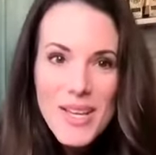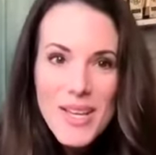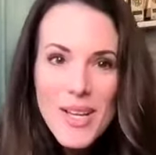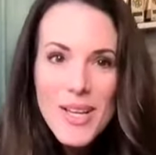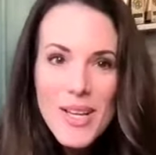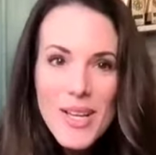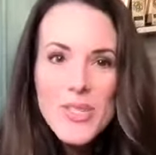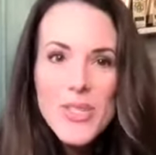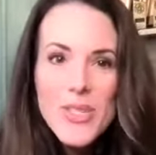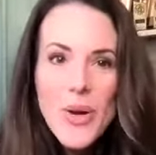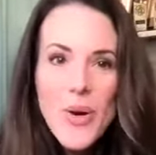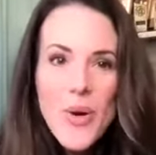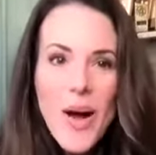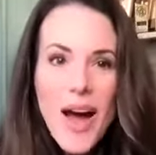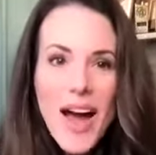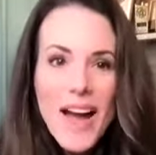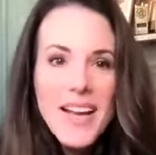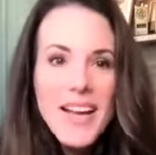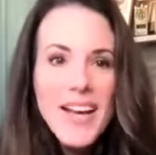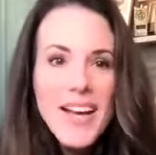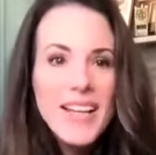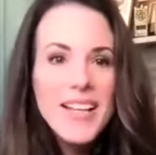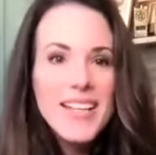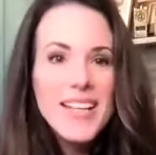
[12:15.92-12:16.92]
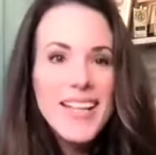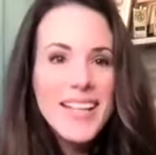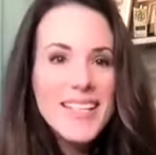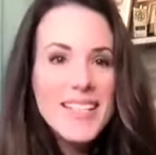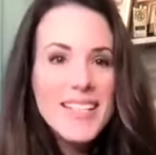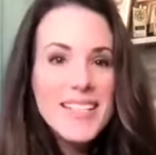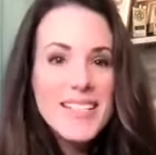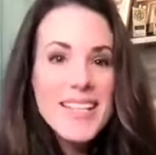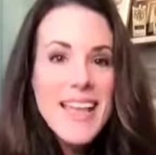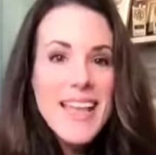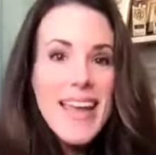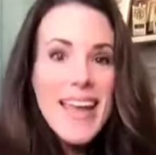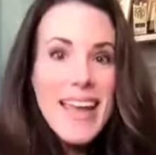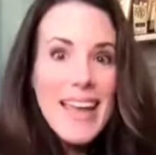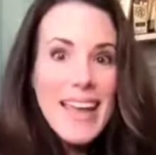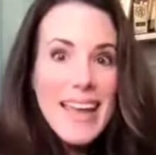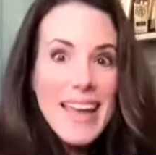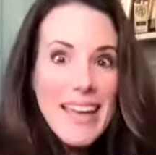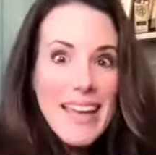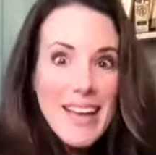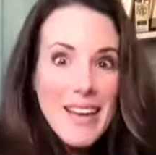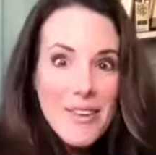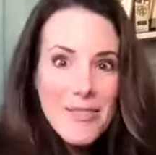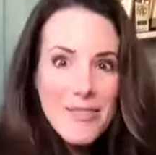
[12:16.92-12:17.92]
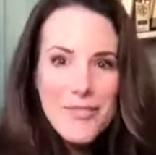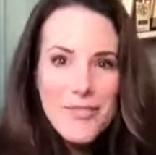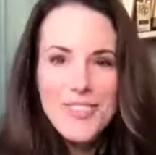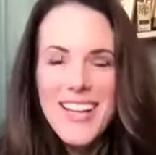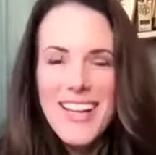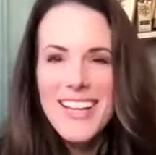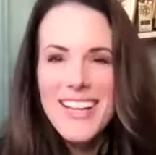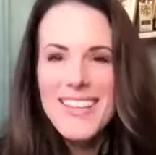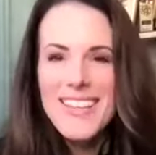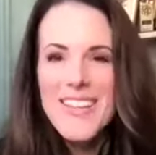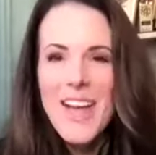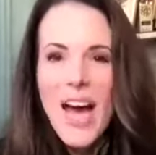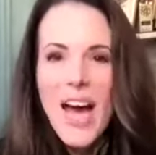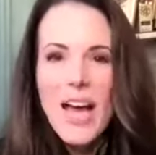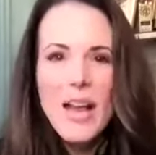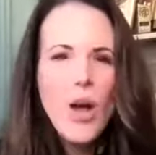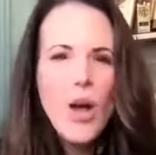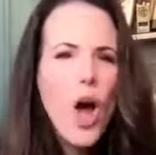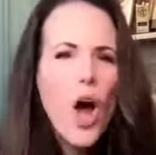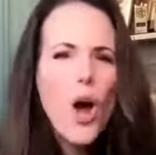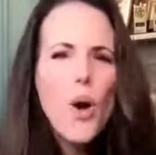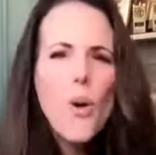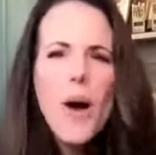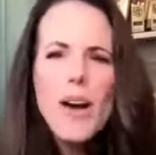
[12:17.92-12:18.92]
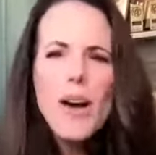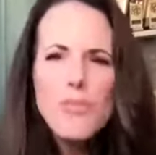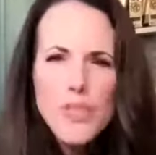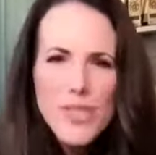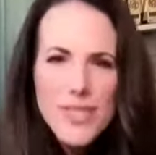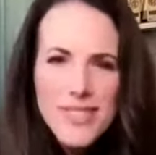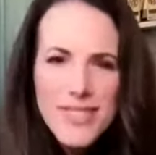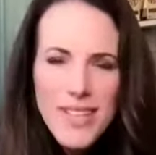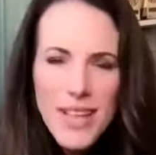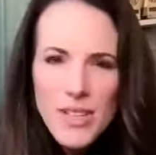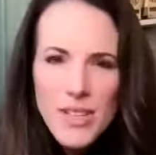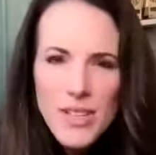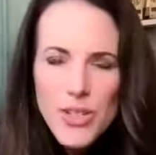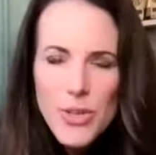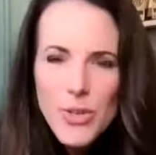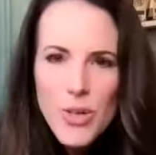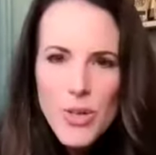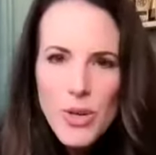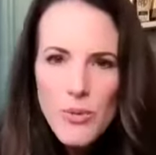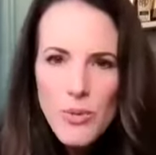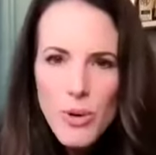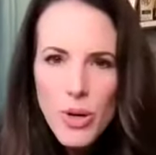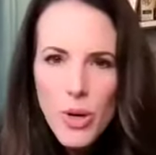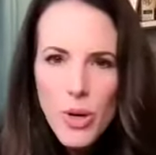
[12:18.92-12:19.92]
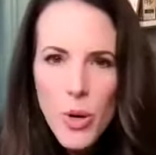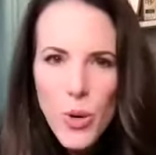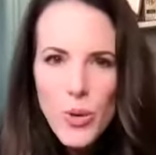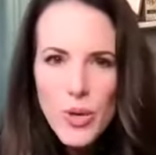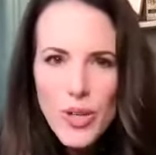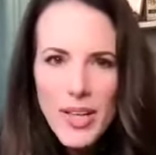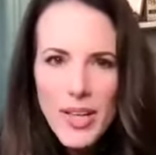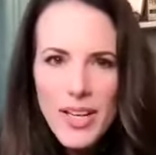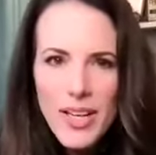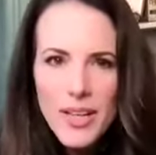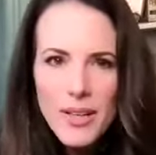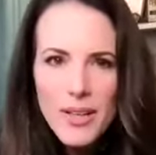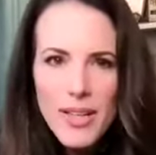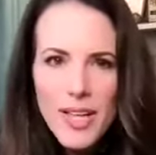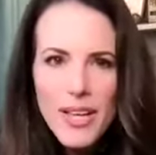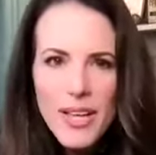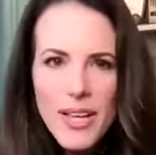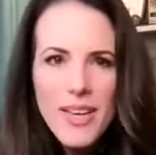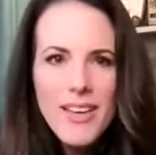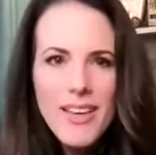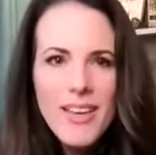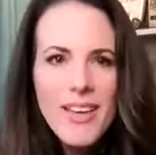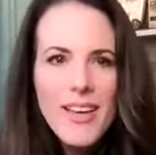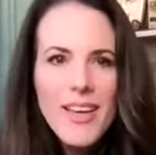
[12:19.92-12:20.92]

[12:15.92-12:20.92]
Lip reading: So I kind of like to say if, like, not, oh, I'll just send you the recording. Like,